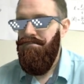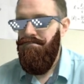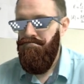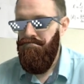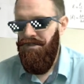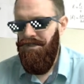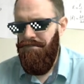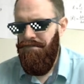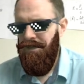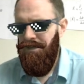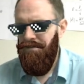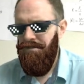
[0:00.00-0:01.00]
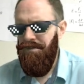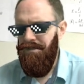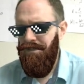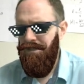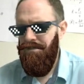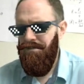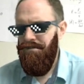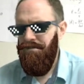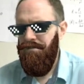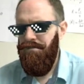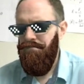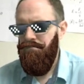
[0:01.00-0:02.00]
It's not bad. The speed of light.
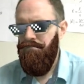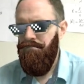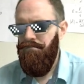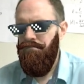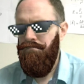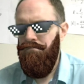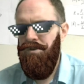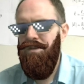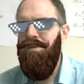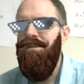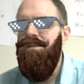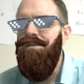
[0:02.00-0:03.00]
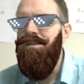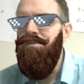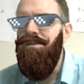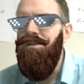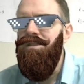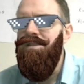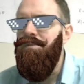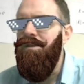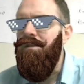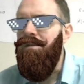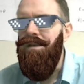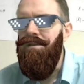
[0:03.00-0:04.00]
We're going to make the assumption the speed of
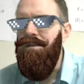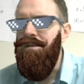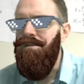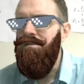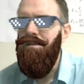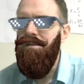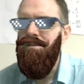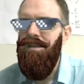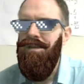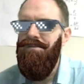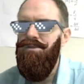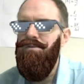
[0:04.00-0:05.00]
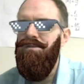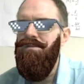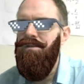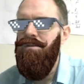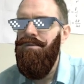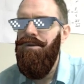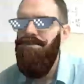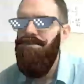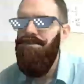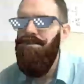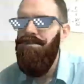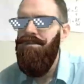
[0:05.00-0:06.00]
light is, unless they give it to us in the
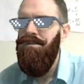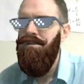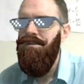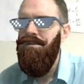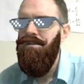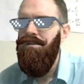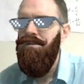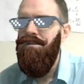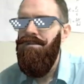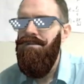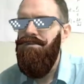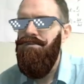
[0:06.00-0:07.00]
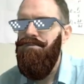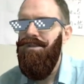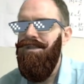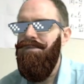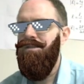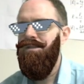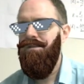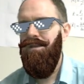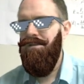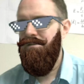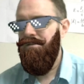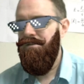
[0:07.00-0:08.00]
question, is 3 times 10 to the
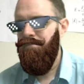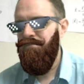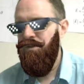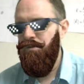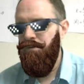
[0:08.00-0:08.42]
8. Cool.